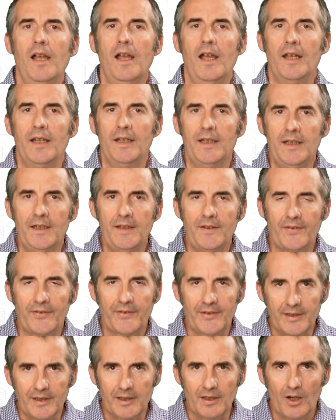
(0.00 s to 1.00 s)
is
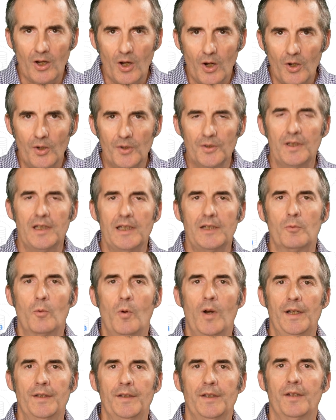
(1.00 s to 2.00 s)
the only
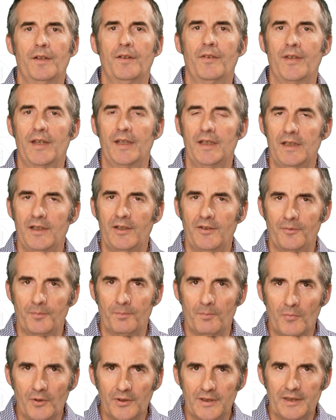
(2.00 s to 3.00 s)
one that is
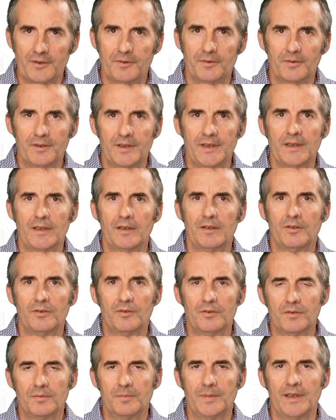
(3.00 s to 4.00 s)
mandatory
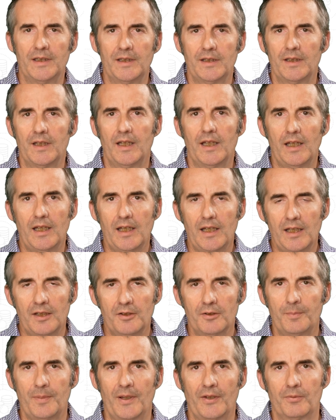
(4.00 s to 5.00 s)
to be in
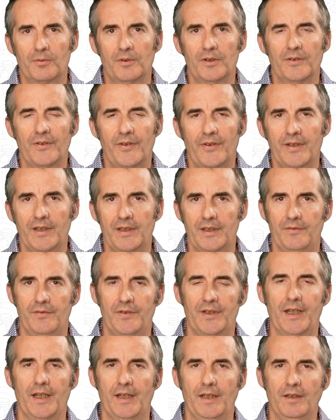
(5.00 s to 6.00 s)
a password
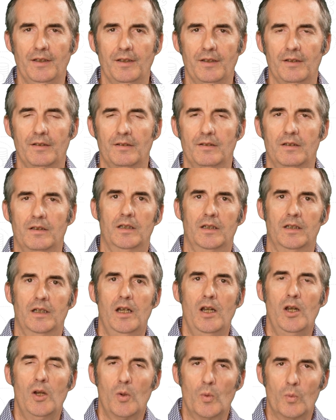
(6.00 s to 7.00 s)
certificate.
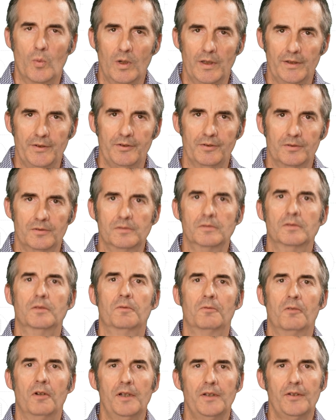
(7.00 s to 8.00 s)
When you
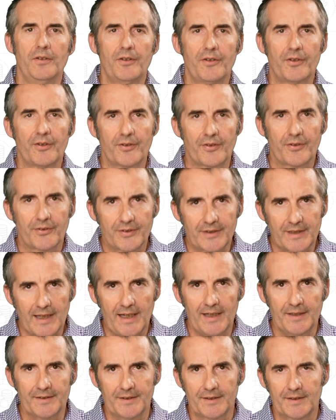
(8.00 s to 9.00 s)
run the
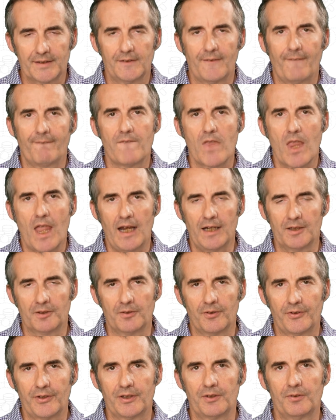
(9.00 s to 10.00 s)
start
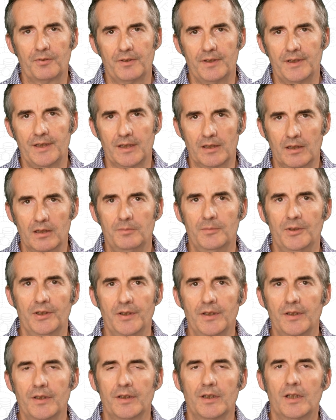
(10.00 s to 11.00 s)
Algo Security
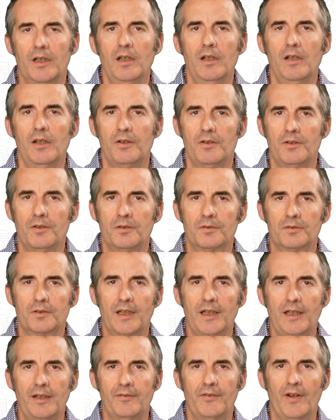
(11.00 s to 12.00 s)
command, you
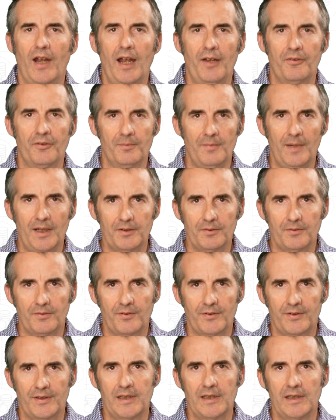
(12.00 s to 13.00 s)
give as a
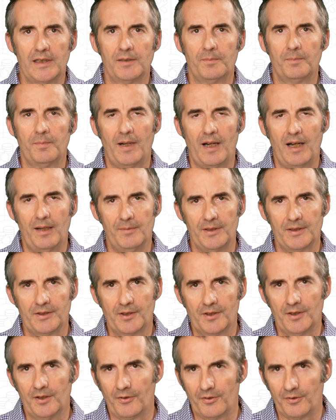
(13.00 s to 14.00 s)
-d
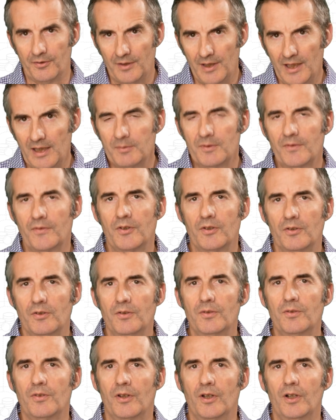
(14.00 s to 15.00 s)
parameter the name of the
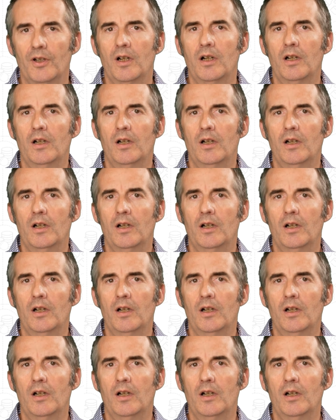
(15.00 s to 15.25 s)
user,